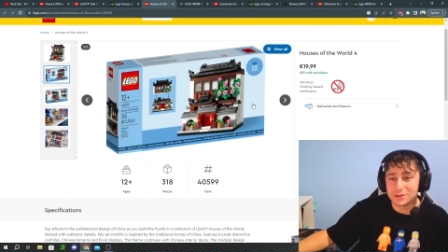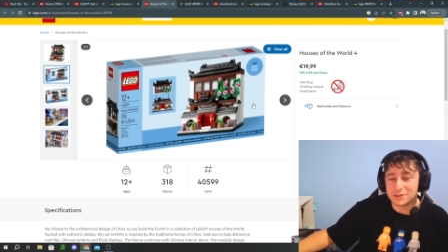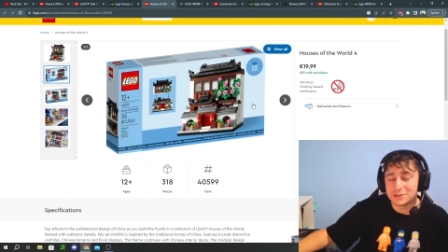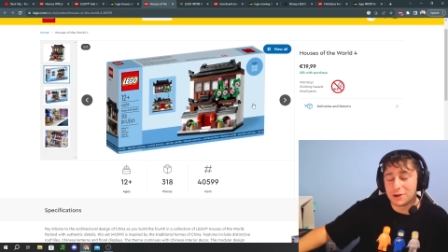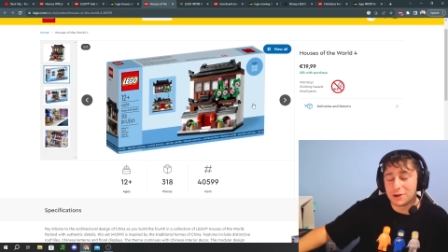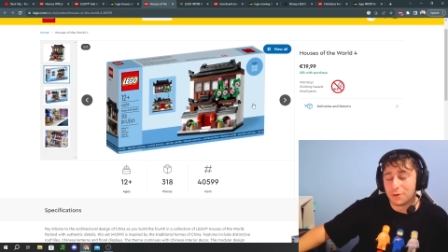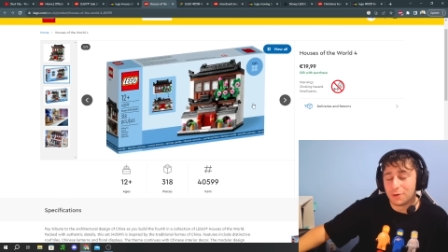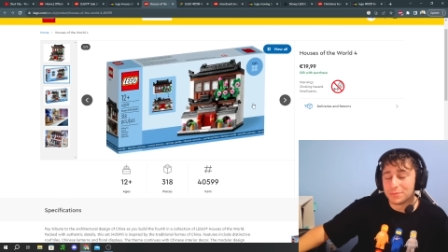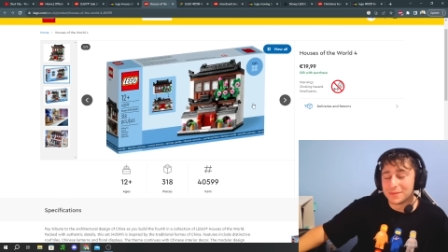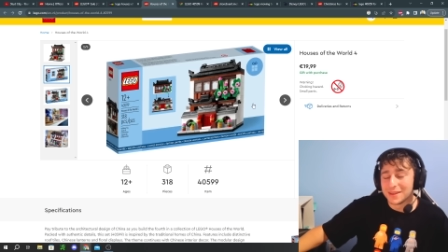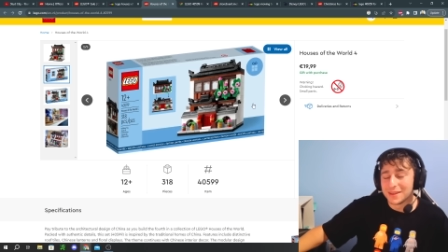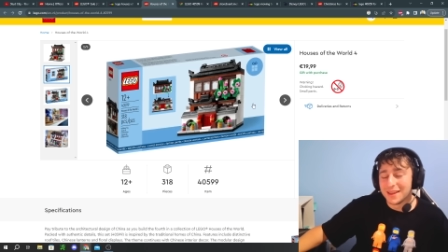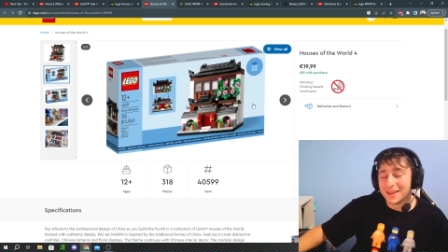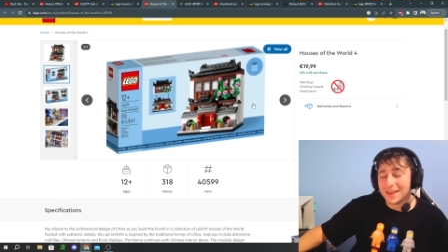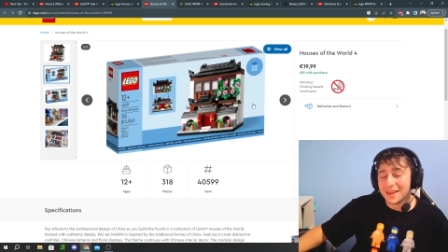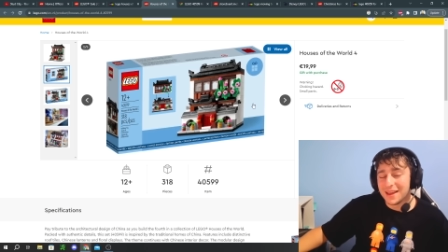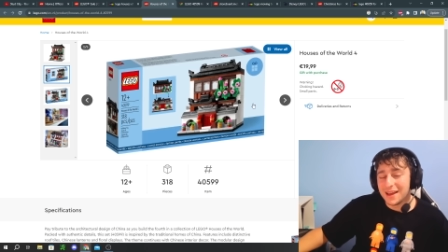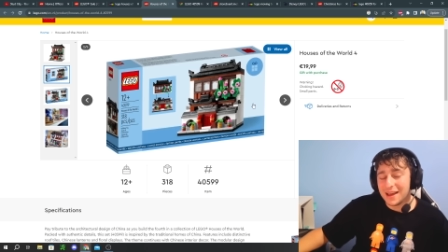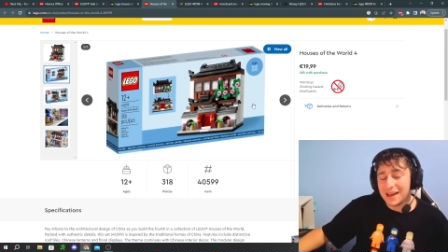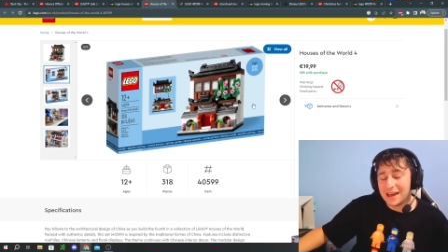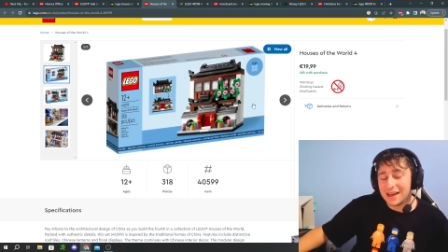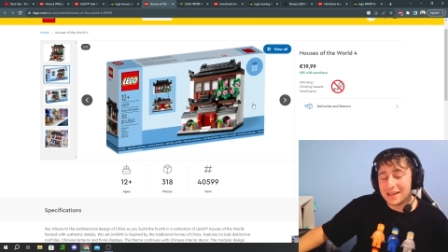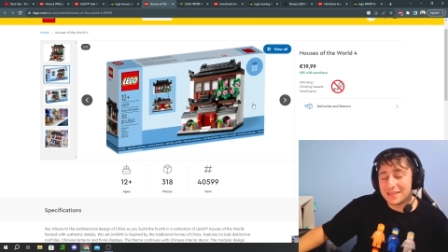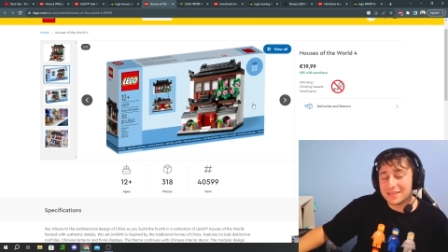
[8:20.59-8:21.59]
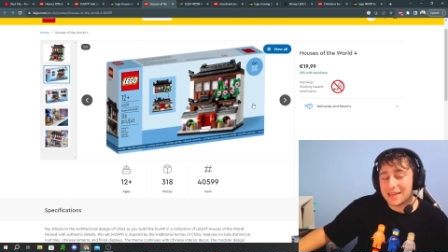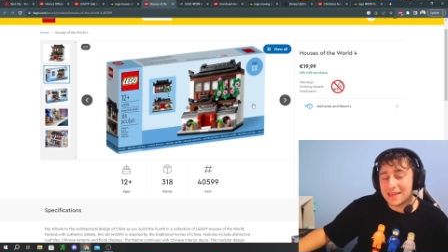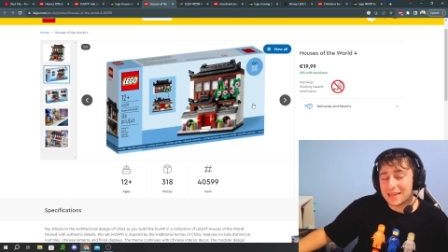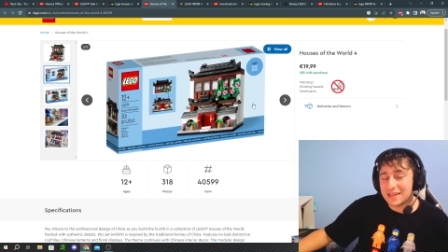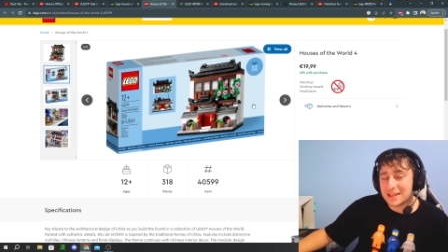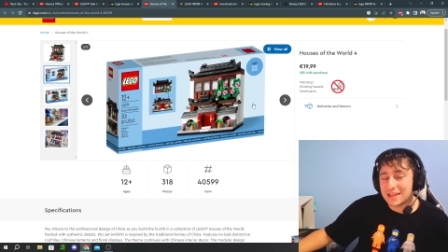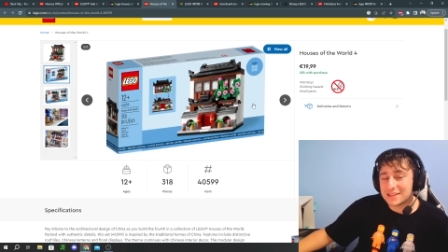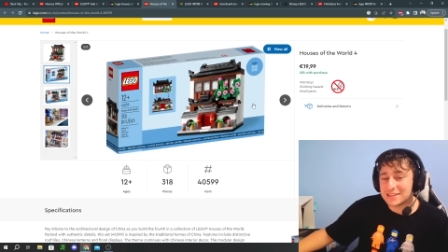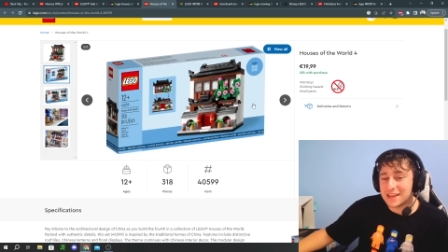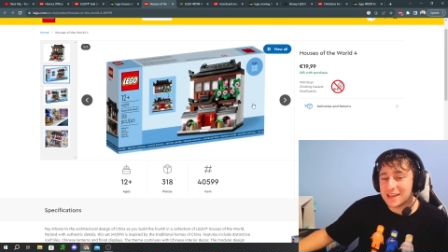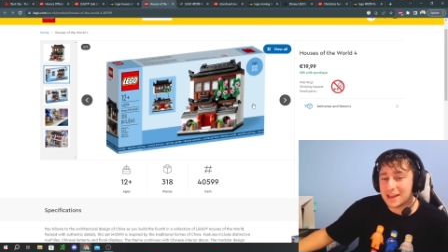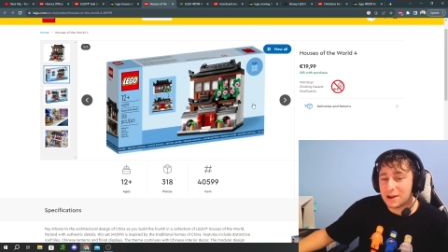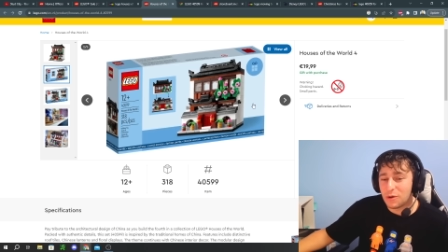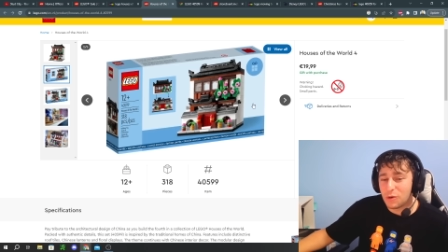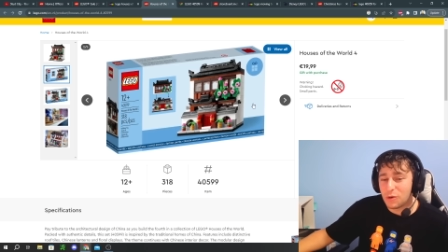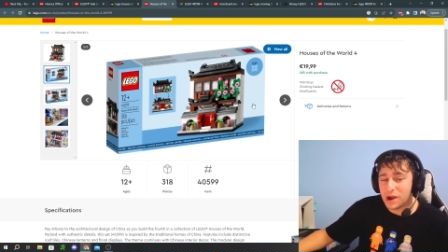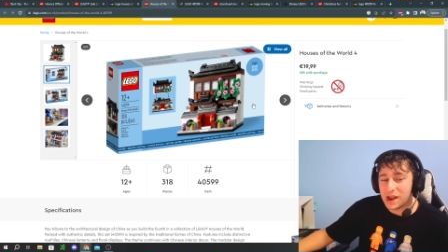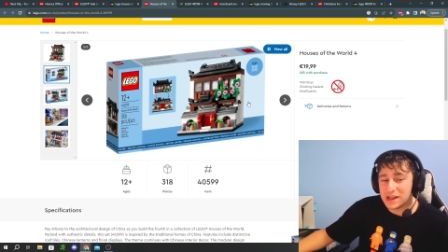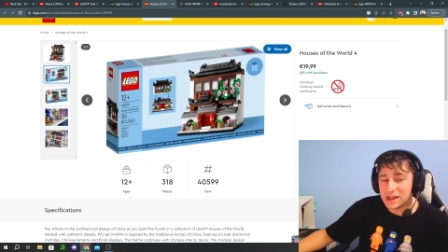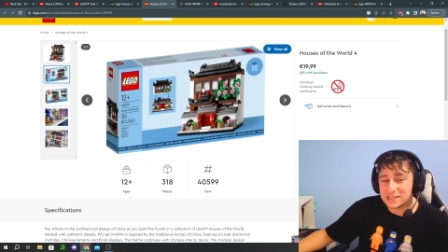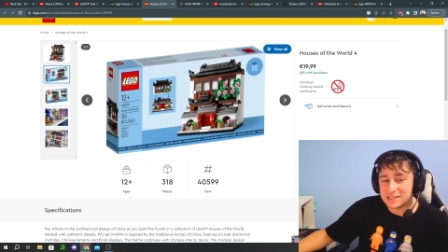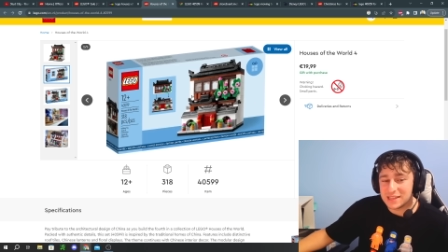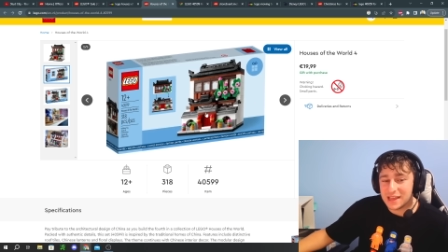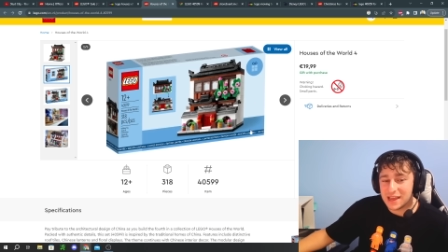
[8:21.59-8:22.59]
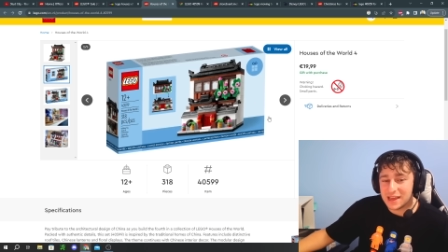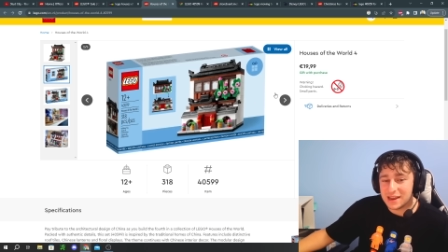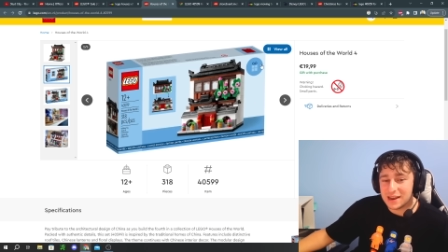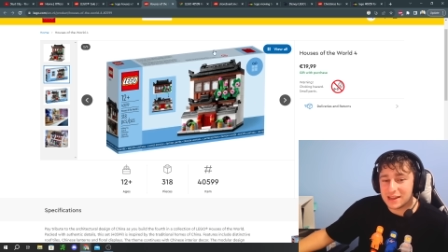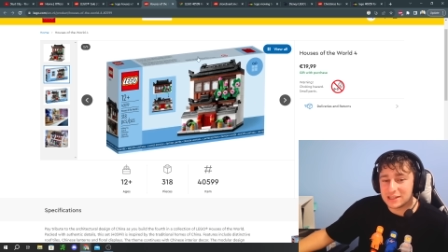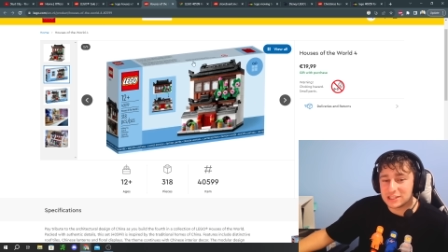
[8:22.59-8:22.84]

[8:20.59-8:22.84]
So uh, that, that's kind of where I stand.